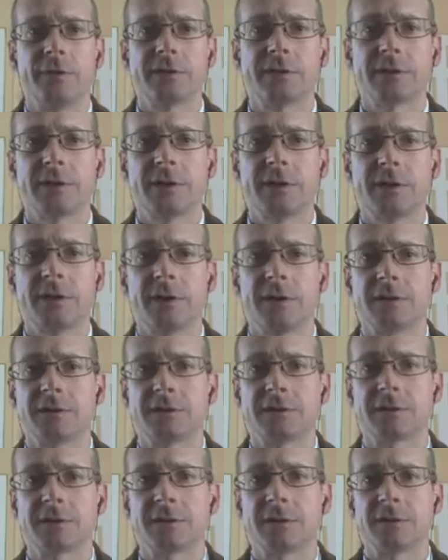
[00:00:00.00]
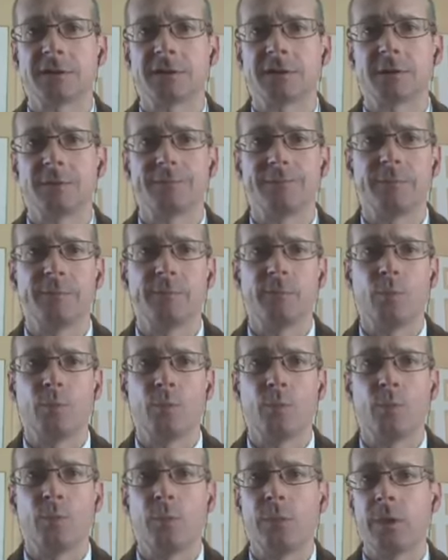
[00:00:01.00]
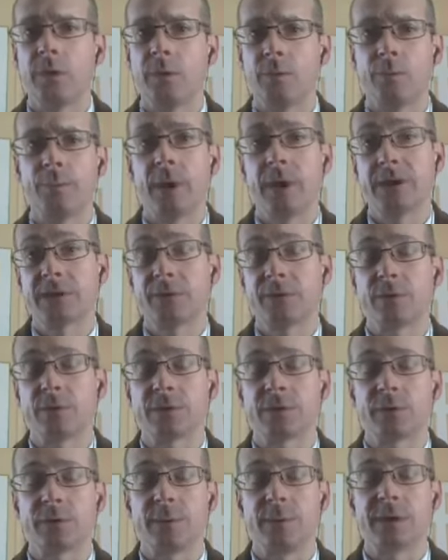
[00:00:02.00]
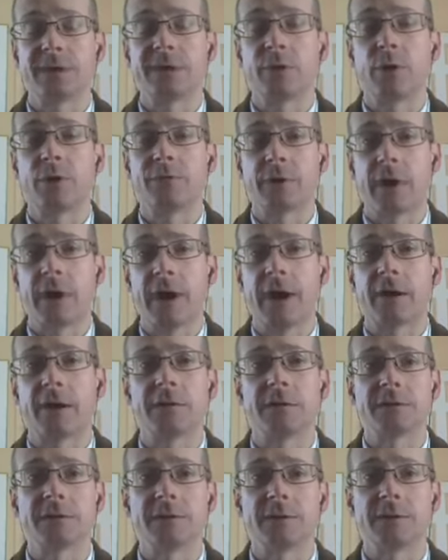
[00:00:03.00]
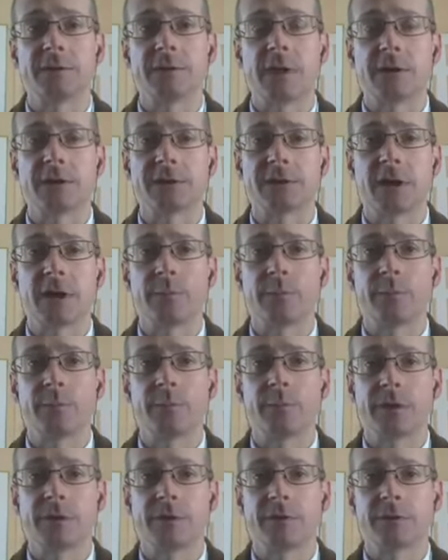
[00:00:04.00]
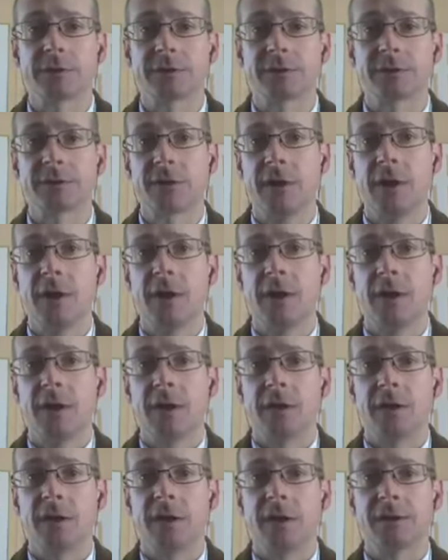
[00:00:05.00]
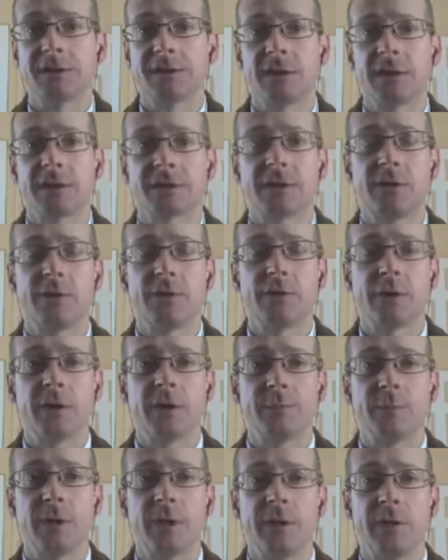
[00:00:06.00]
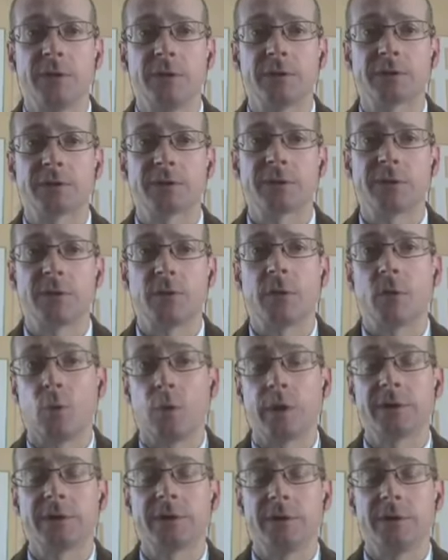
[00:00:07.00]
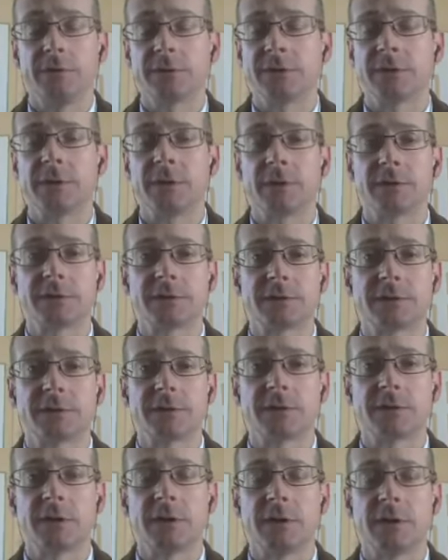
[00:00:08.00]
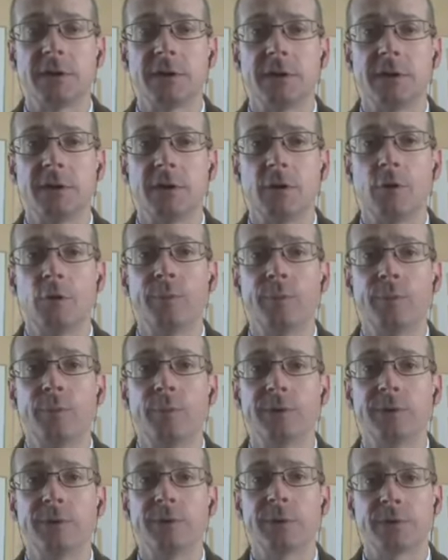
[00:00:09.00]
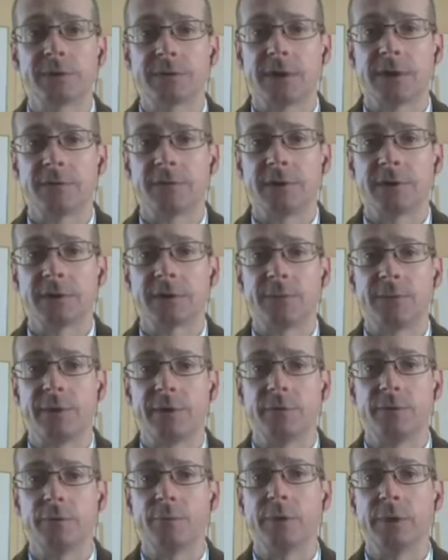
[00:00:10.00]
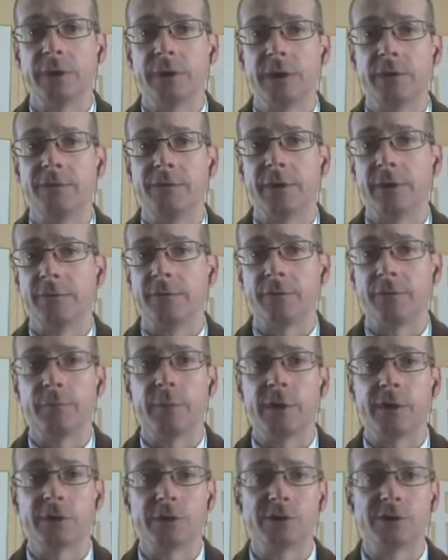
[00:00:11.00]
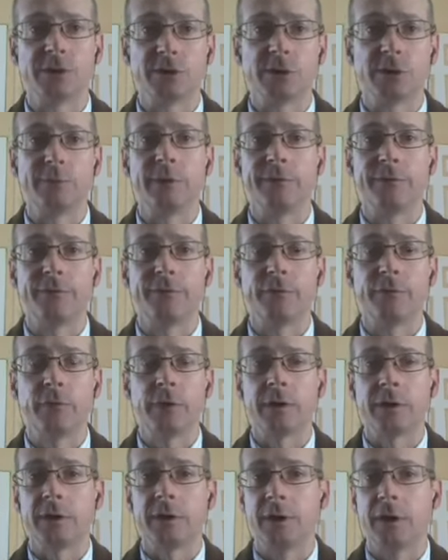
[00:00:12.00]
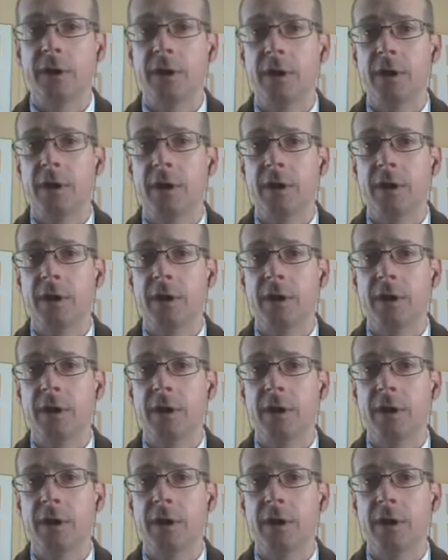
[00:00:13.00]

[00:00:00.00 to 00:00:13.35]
law in this case, basically was meant to go after hackers and cyber terrorists. Instead, it's being used or was used against a open source advocate, somebody who believed that information should be free.